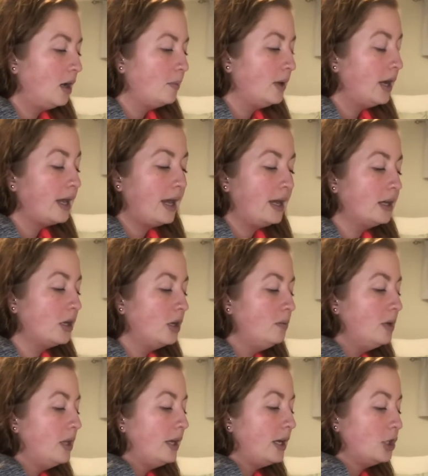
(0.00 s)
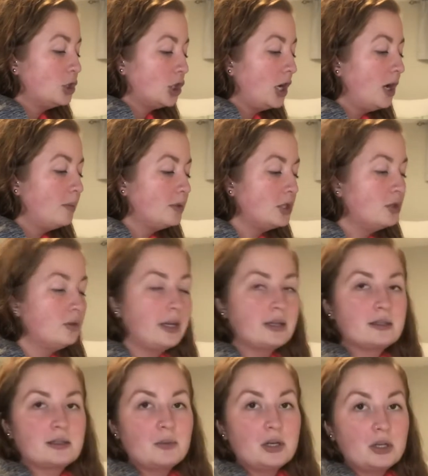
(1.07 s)
Again, it could be like a job too. Like
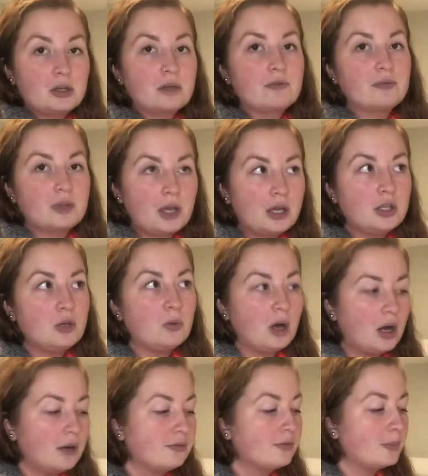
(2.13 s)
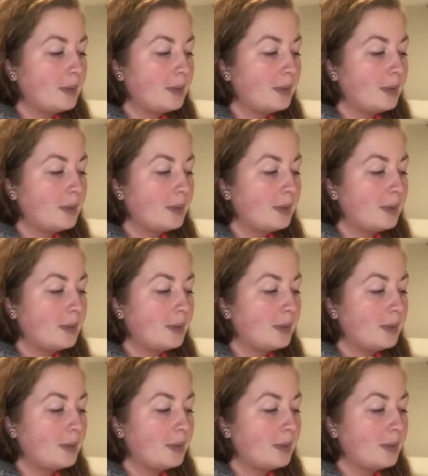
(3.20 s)
somebody could have cut you off from